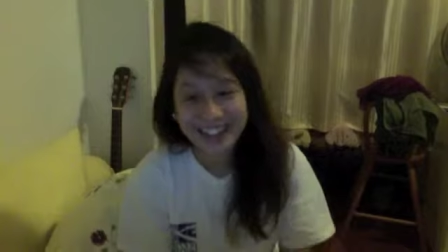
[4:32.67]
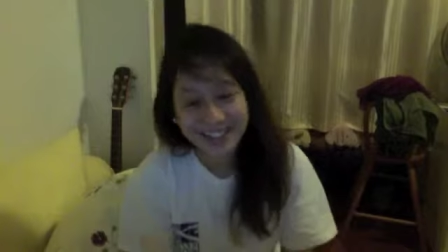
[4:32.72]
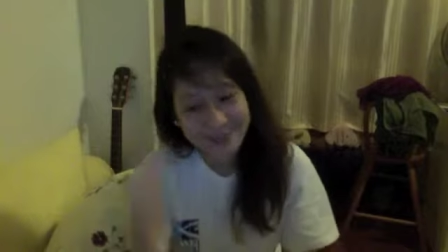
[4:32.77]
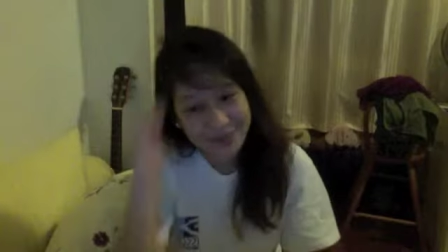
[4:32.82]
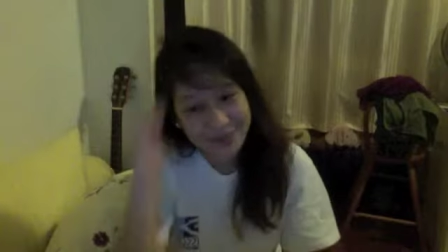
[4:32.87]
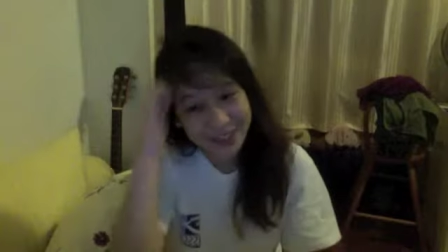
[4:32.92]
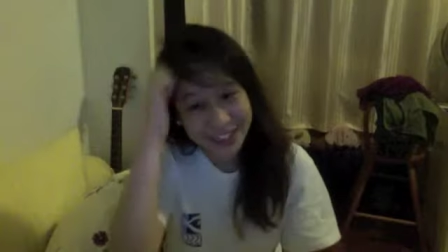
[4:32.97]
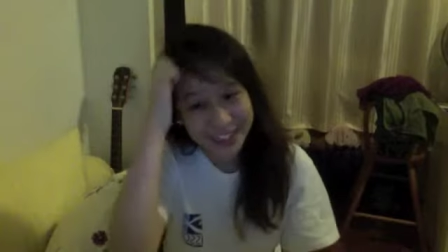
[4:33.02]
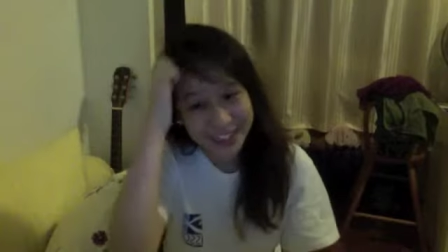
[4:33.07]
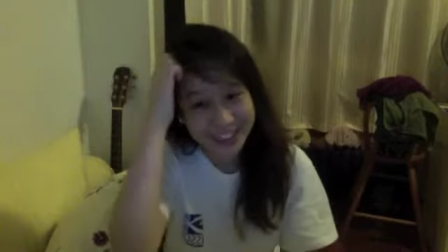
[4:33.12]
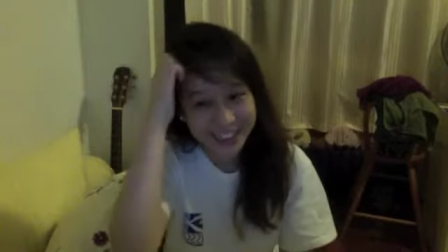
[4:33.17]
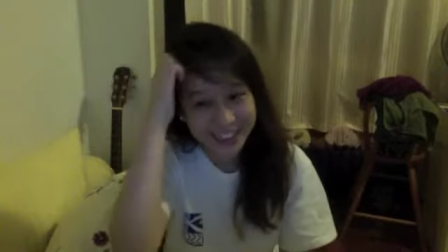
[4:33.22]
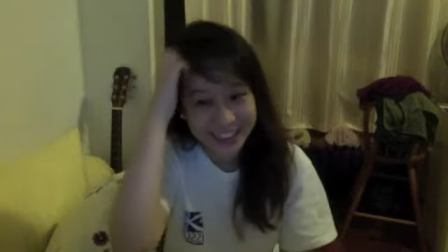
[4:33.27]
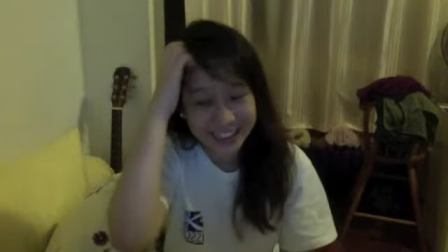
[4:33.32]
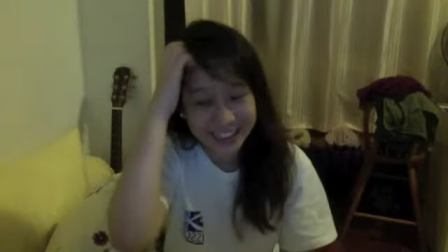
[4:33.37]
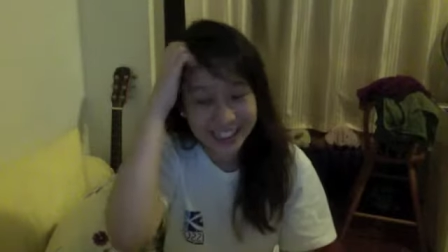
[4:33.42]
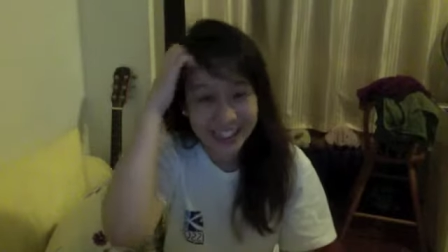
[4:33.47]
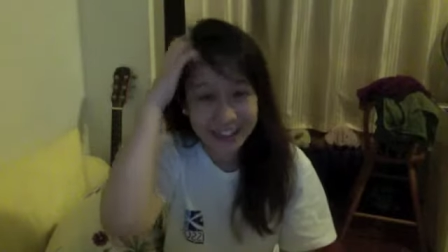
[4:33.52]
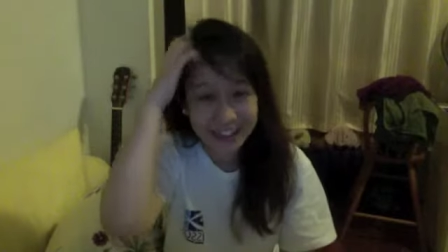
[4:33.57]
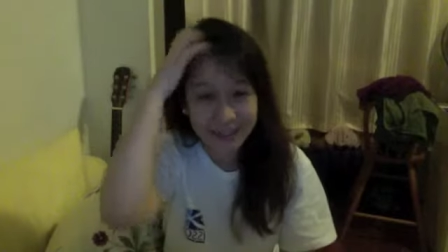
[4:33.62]
but
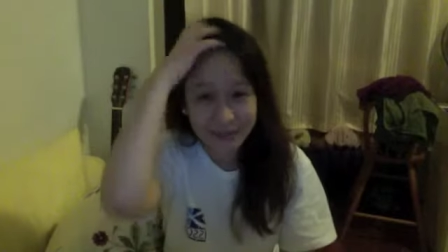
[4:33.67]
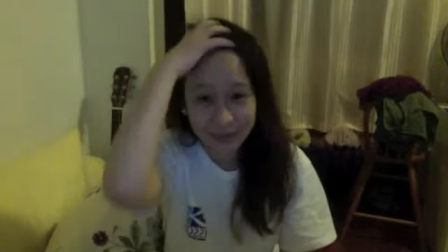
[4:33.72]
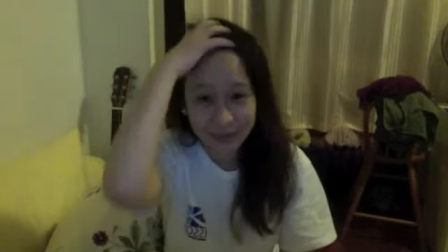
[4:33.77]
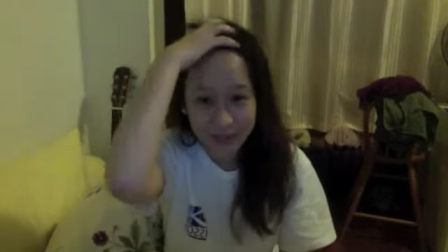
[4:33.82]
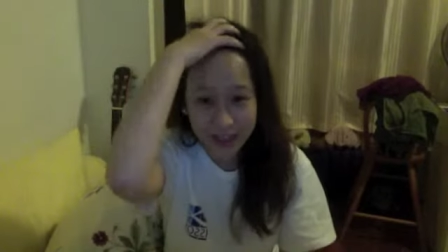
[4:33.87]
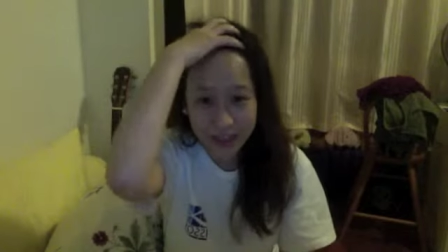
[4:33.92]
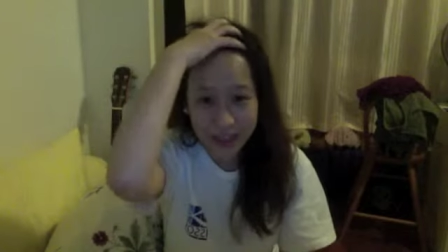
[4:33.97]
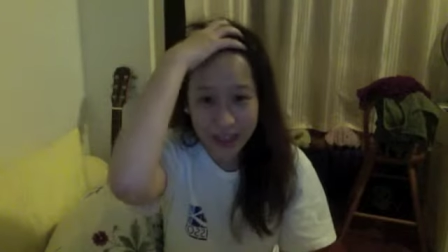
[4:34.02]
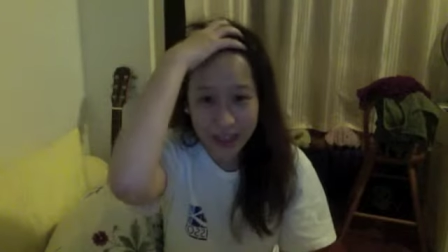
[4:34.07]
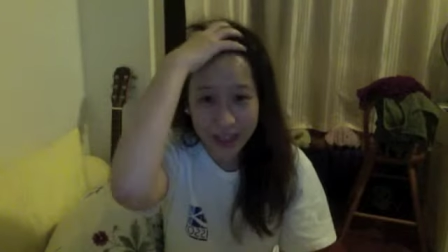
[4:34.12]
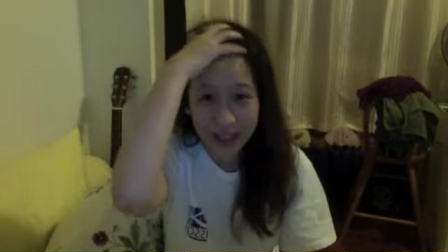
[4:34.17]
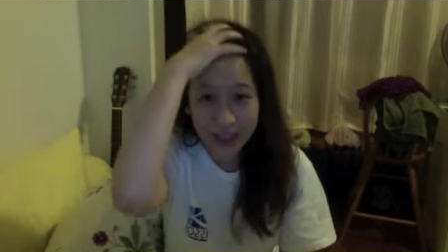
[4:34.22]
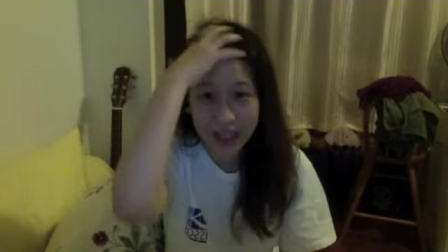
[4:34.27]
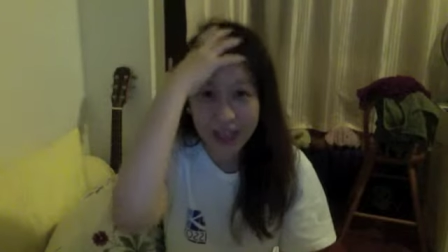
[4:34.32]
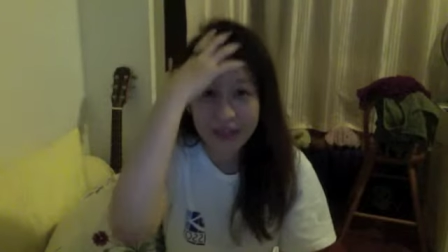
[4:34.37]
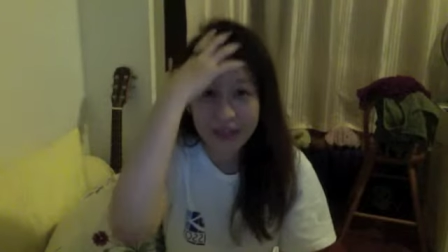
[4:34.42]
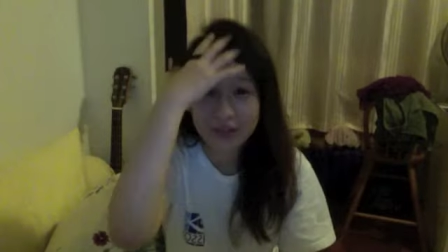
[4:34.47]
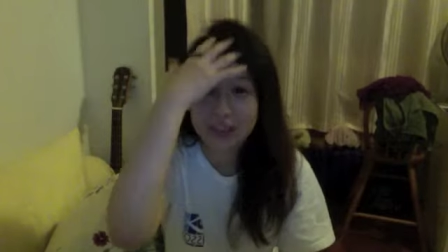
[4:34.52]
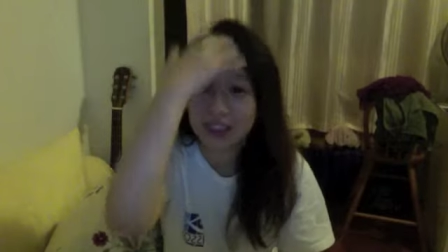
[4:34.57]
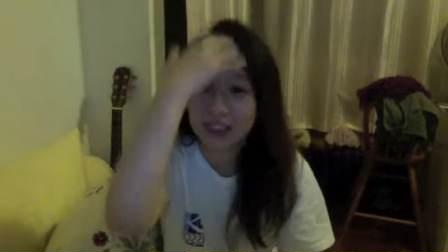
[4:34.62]
yeah, I
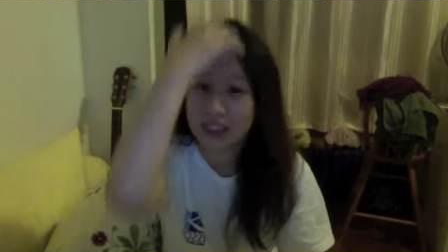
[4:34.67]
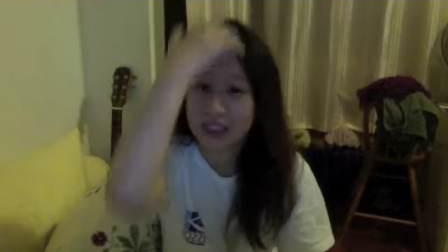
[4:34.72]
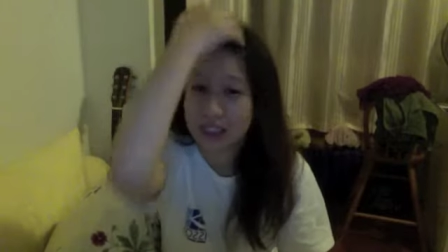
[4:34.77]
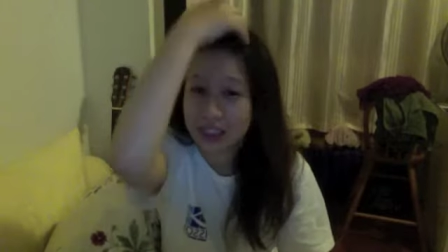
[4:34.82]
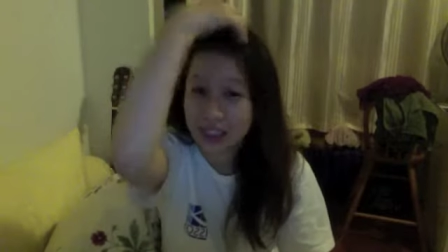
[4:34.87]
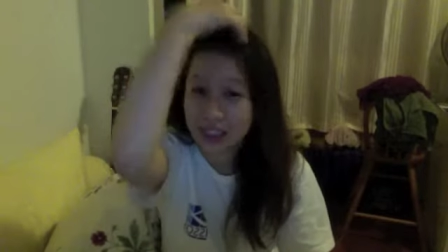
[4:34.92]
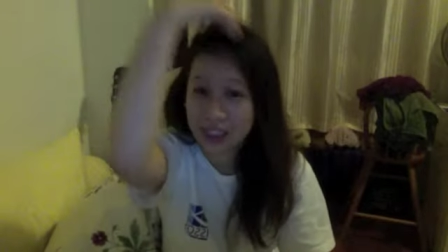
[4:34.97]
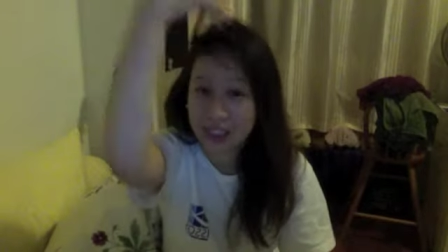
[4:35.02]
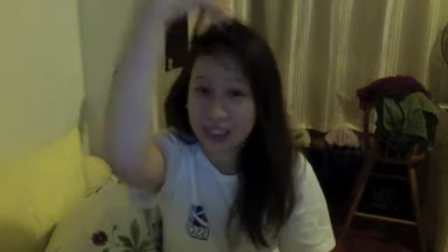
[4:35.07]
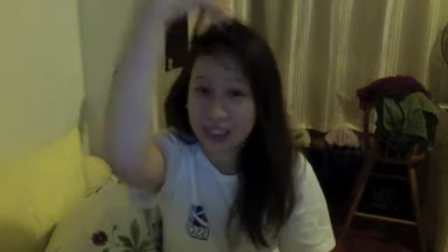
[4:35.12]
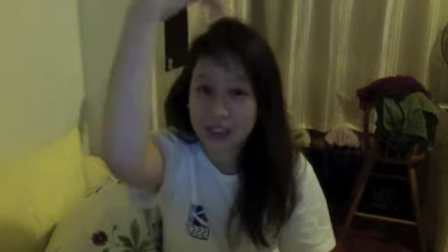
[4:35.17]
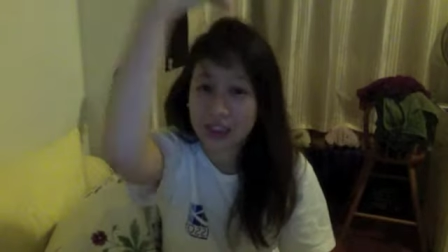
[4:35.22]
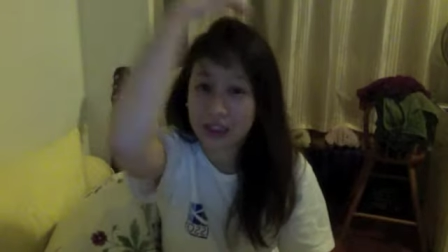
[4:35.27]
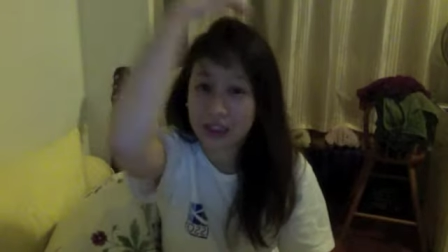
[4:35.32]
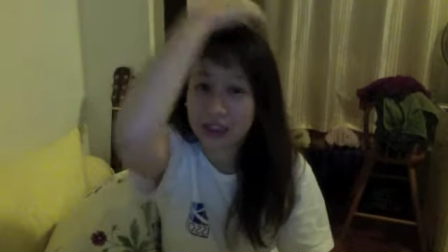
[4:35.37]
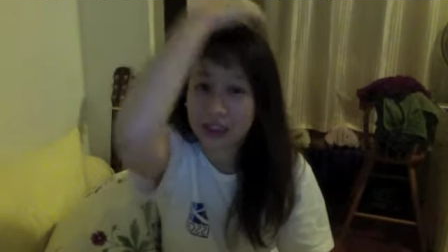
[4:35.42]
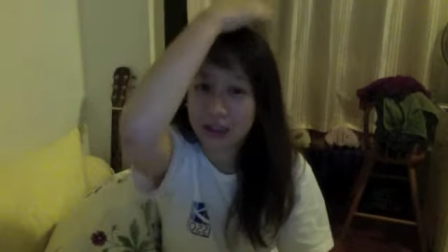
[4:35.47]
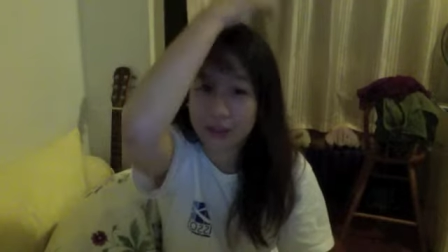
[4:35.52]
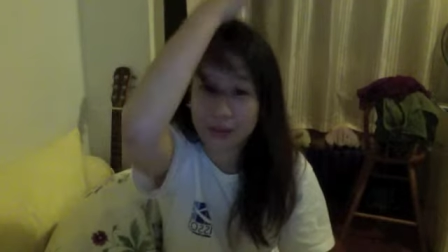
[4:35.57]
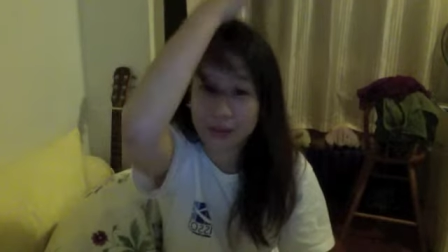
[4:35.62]
haven't seen
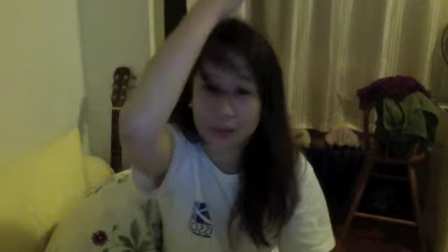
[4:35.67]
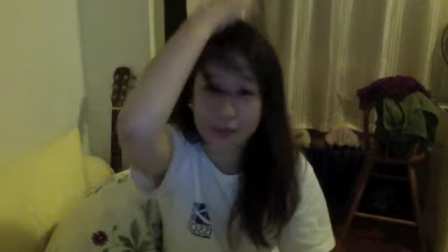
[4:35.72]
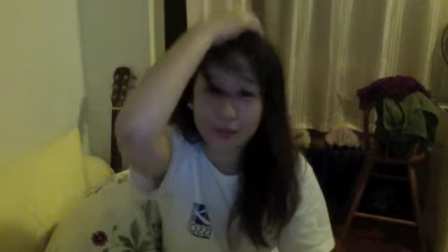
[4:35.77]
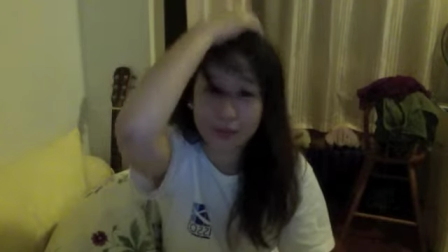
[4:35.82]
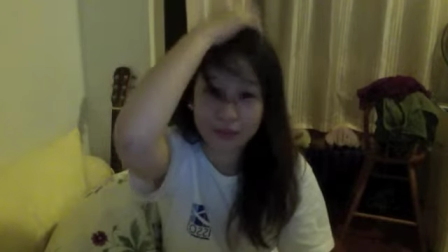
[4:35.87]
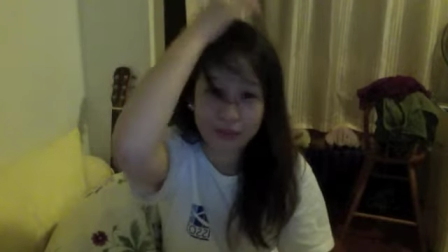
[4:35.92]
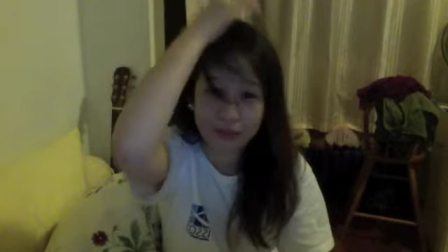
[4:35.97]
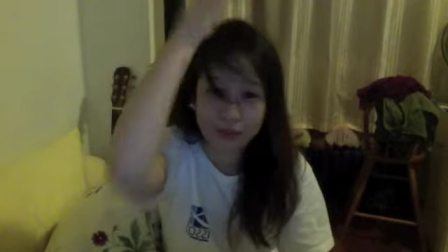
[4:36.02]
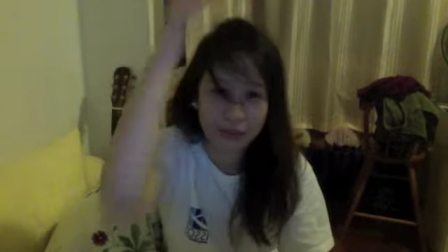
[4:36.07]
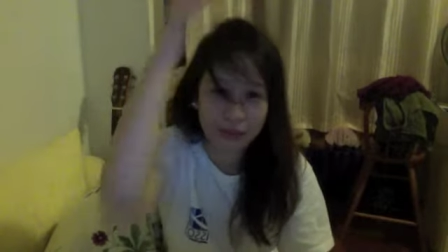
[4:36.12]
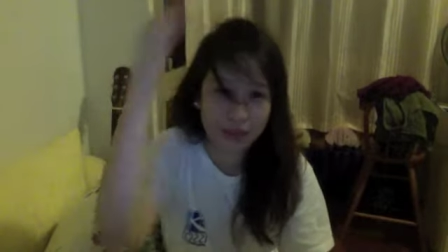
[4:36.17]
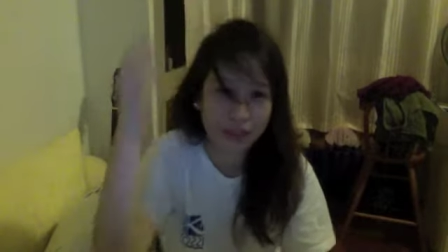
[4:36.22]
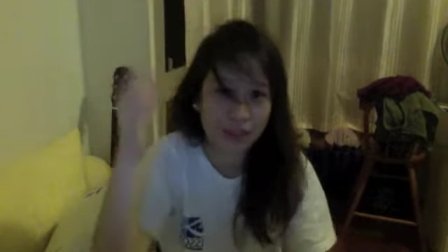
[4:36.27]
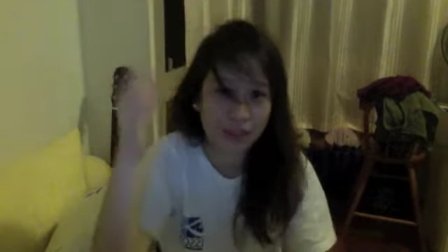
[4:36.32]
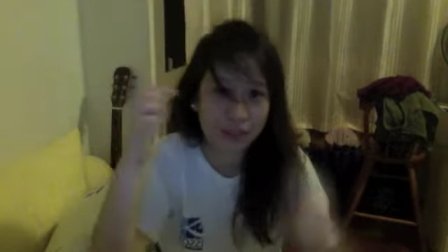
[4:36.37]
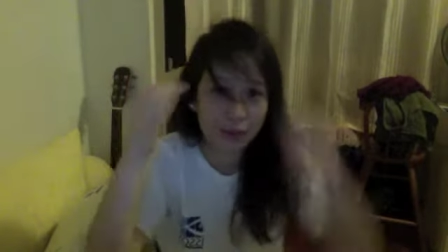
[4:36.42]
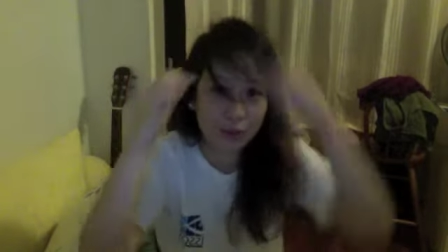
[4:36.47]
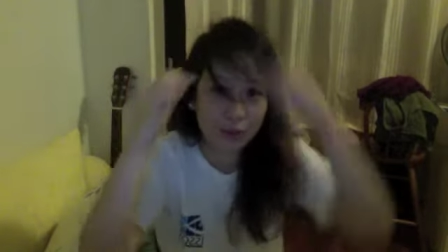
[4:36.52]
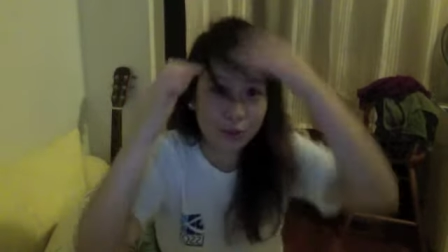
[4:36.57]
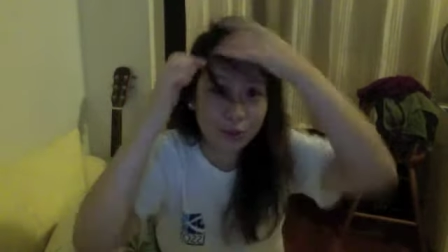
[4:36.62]
him,
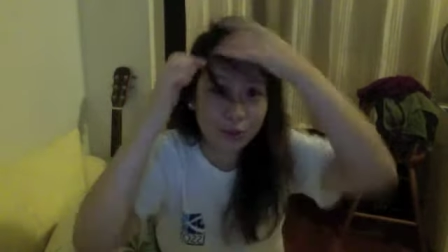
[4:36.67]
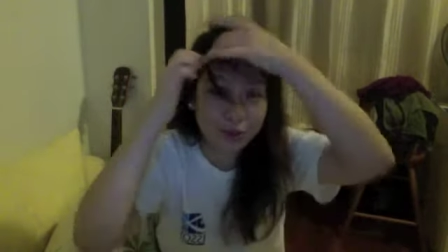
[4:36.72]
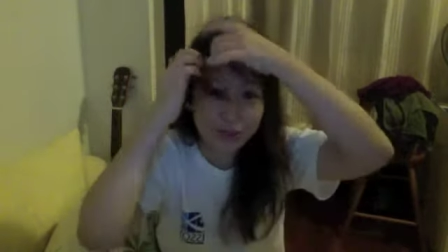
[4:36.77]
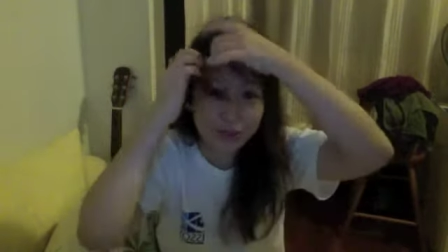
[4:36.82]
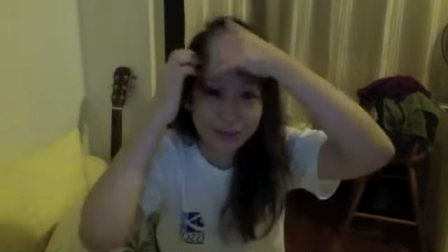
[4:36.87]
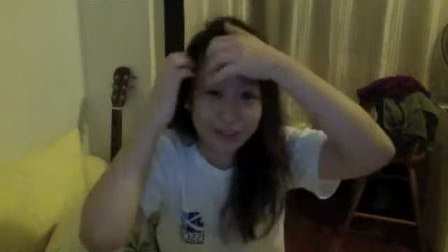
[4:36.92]
oops,